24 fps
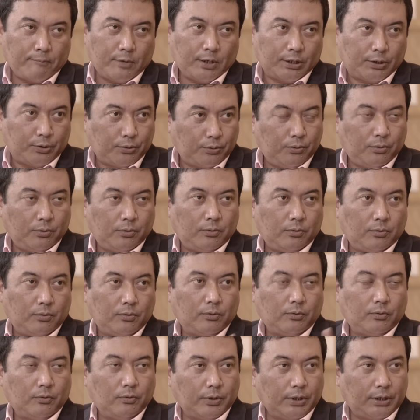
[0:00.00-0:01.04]
is who
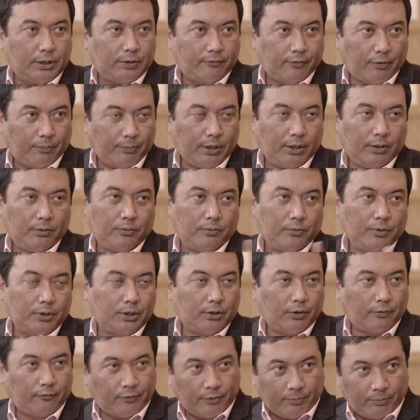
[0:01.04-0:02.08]
is for me, who is
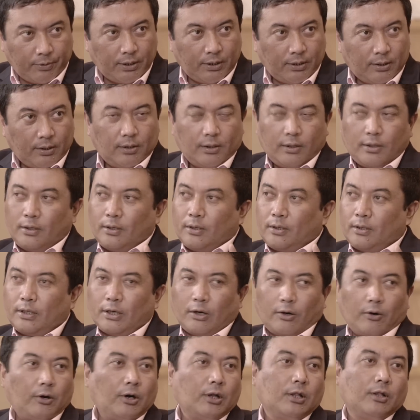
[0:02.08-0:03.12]
not for me. They're
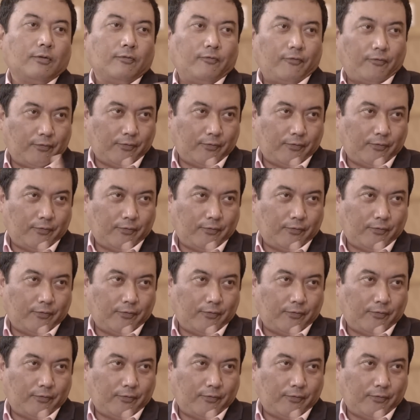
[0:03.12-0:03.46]
all,